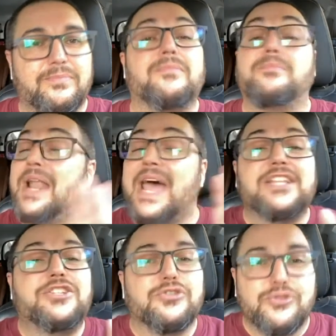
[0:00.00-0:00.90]
But I
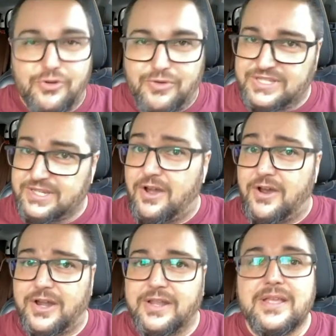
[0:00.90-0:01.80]
do know it's
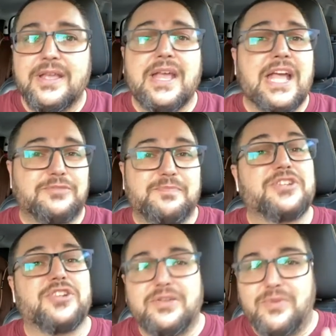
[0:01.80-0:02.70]
hard,
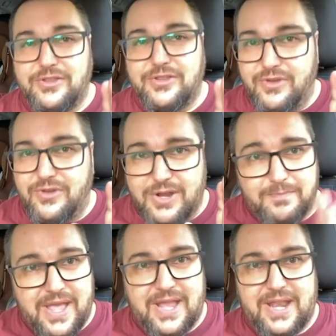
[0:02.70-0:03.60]
especially when you are a
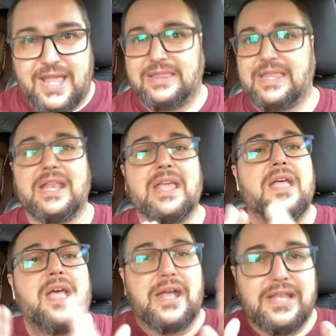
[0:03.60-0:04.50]
parent,
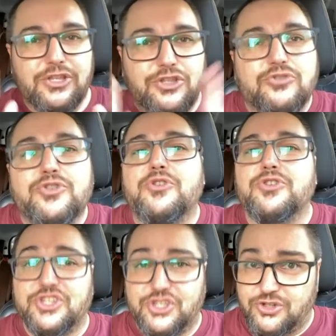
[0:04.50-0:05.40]
and I do know the
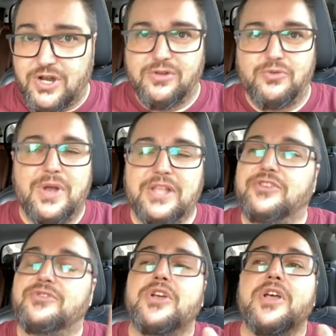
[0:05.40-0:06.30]
struggle when
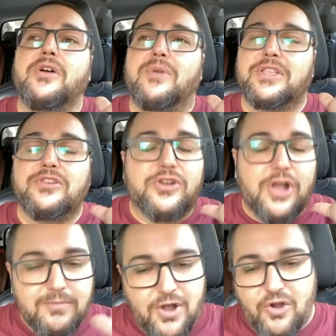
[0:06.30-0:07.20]
you come
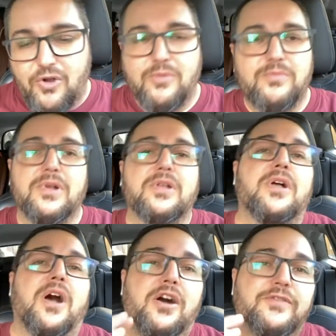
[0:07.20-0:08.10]
home
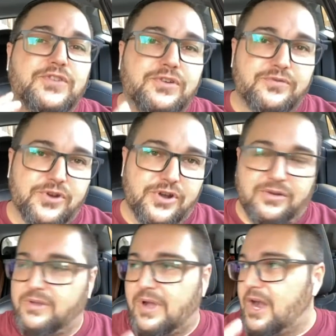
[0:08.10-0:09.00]
after a
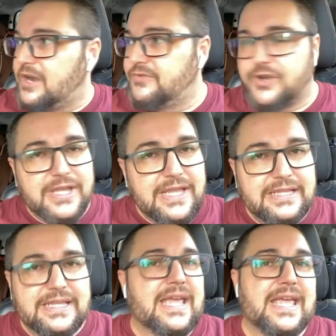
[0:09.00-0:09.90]
hard working
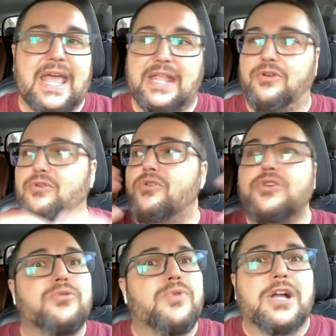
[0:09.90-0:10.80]
day, and all
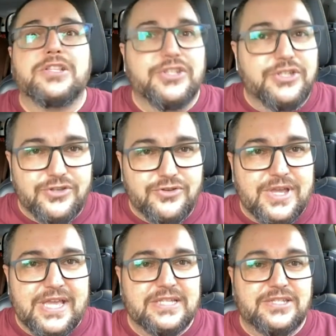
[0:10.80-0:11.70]
you want to do
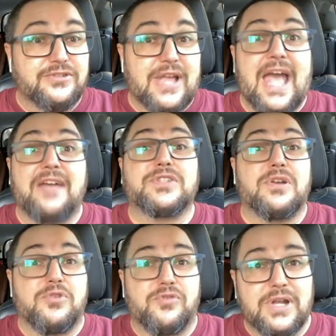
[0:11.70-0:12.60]
is to have some
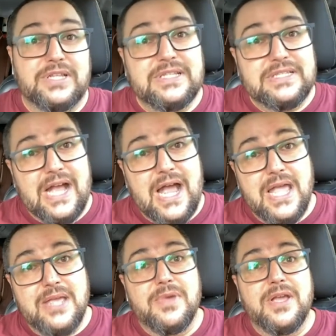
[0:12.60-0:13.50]
quality
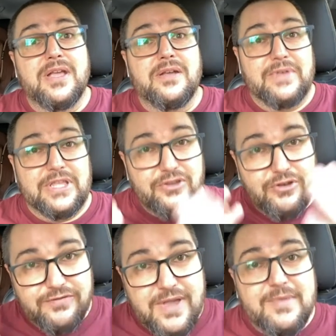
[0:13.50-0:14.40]
time with your
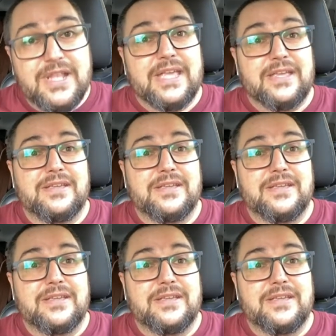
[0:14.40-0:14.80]
family,